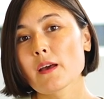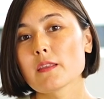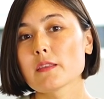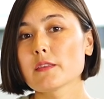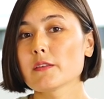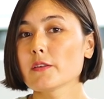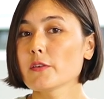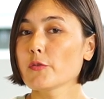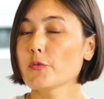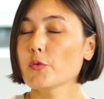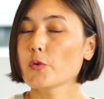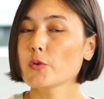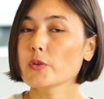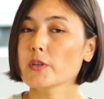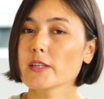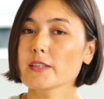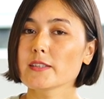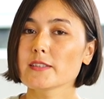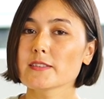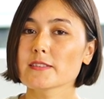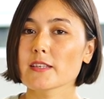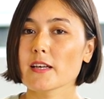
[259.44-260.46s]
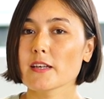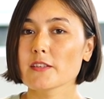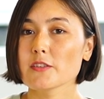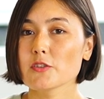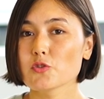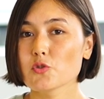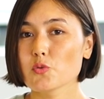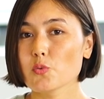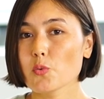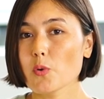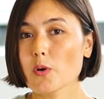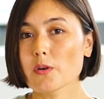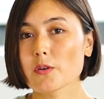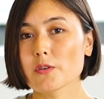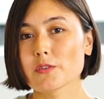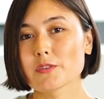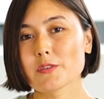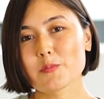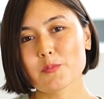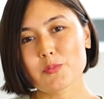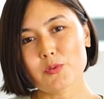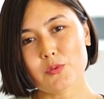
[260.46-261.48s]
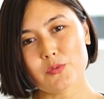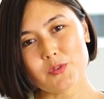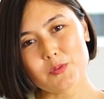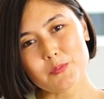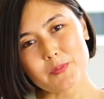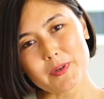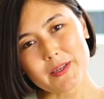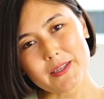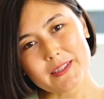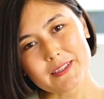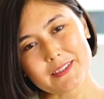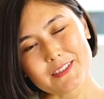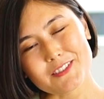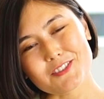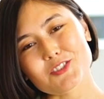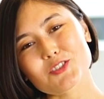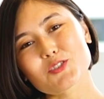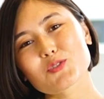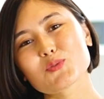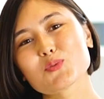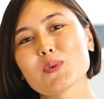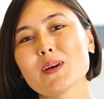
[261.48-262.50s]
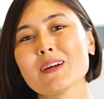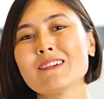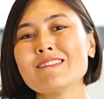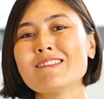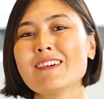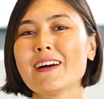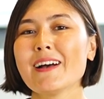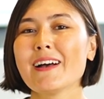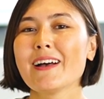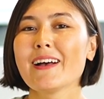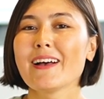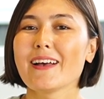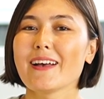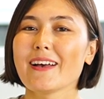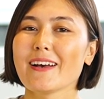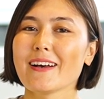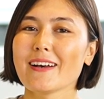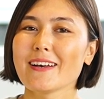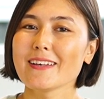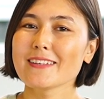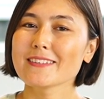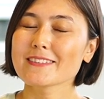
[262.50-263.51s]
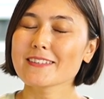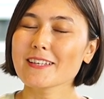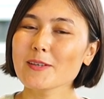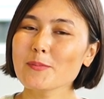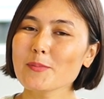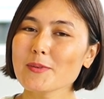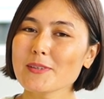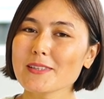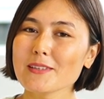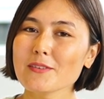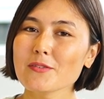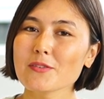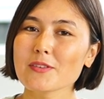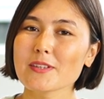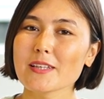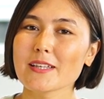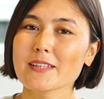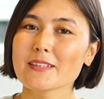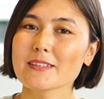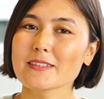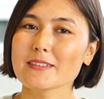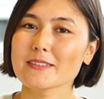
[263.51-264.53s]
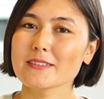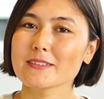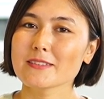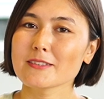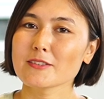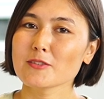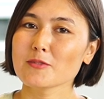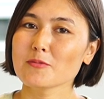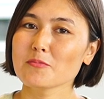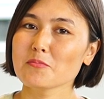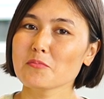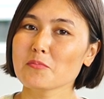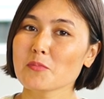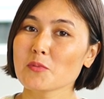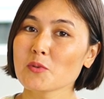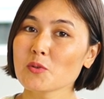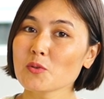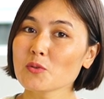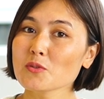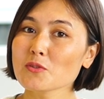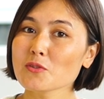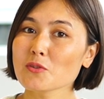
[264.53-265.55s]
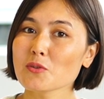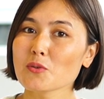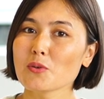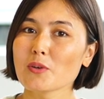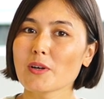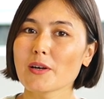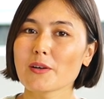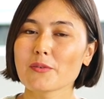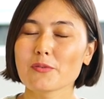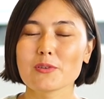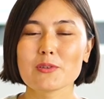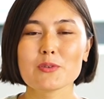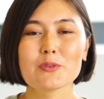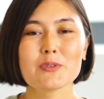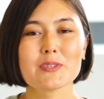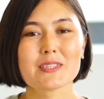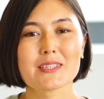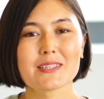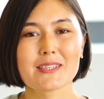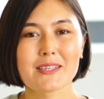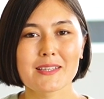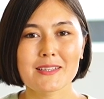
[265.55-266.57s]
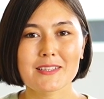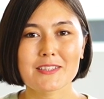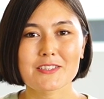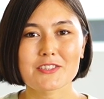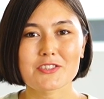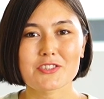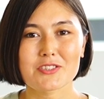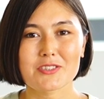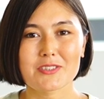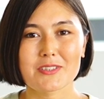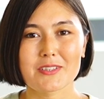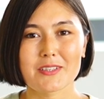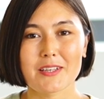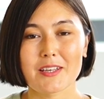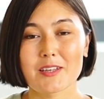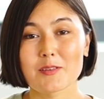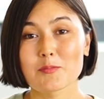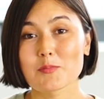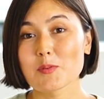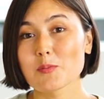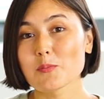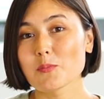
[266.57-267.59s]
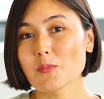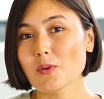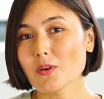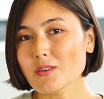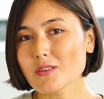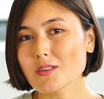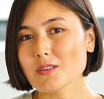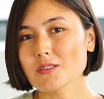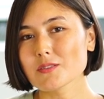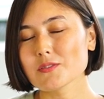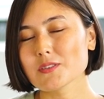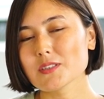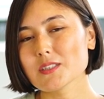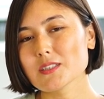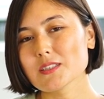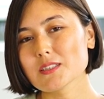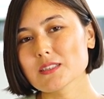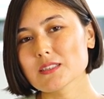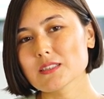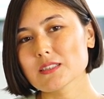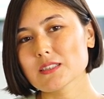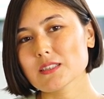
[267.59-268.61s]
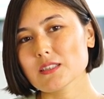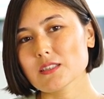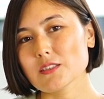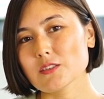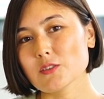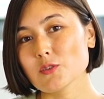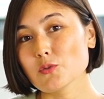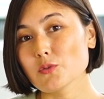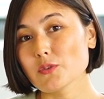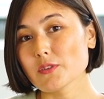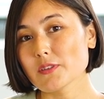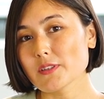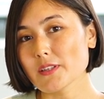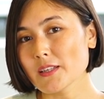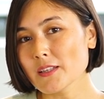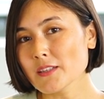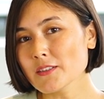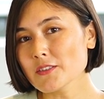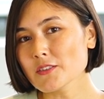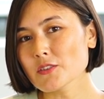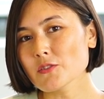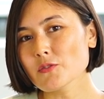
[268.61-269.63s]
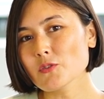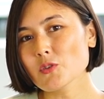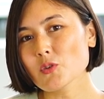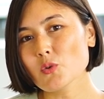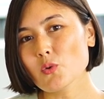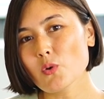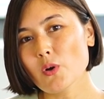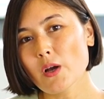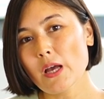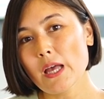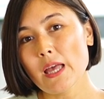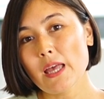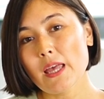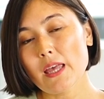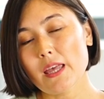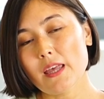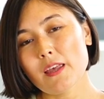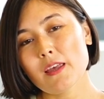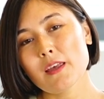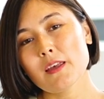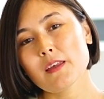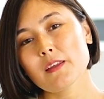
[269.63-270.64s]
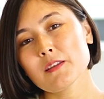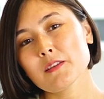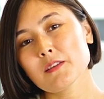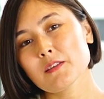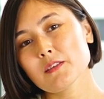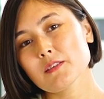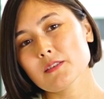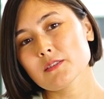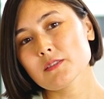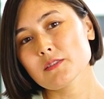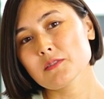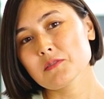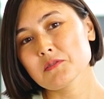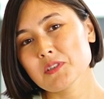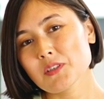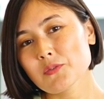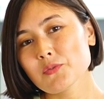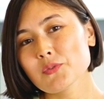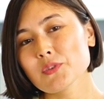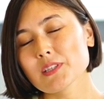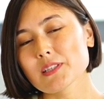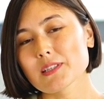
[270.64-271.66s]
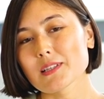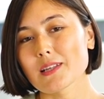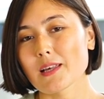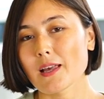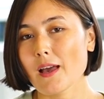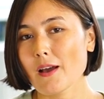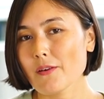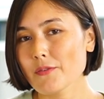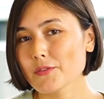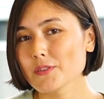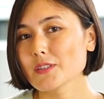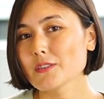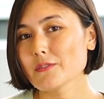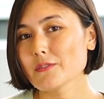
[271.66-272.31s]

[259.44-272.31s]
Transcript: Therefore, I decided to work on improving my English as well, as I believe that those who are fluent in English can be more confident during the interview and definitely have an